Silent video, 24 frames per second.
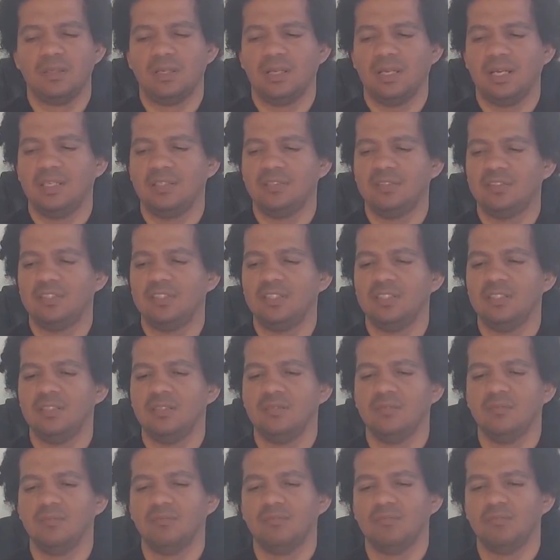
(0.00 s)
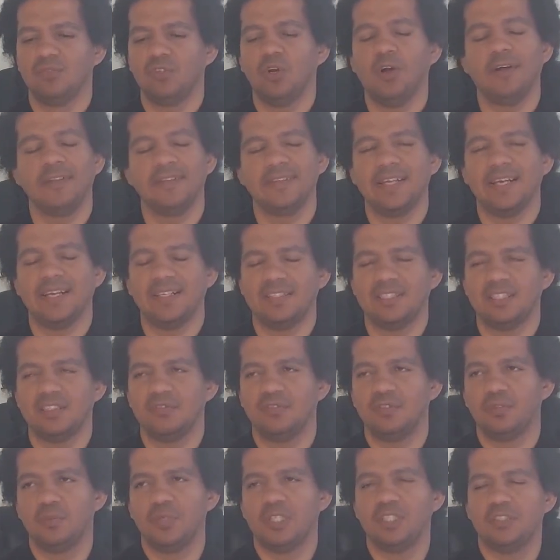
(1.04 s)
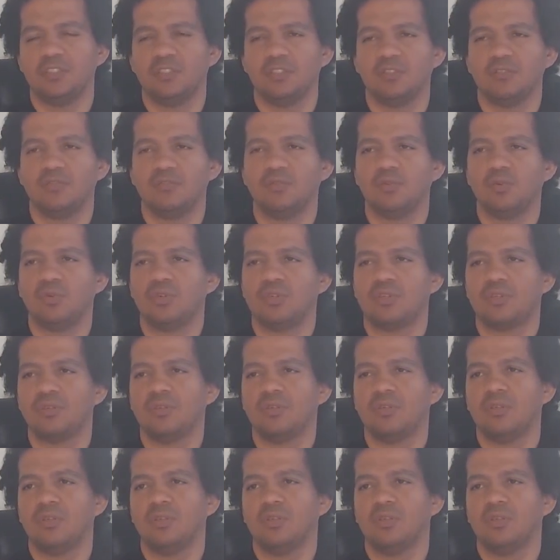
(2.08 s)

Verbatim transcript: I see contact information for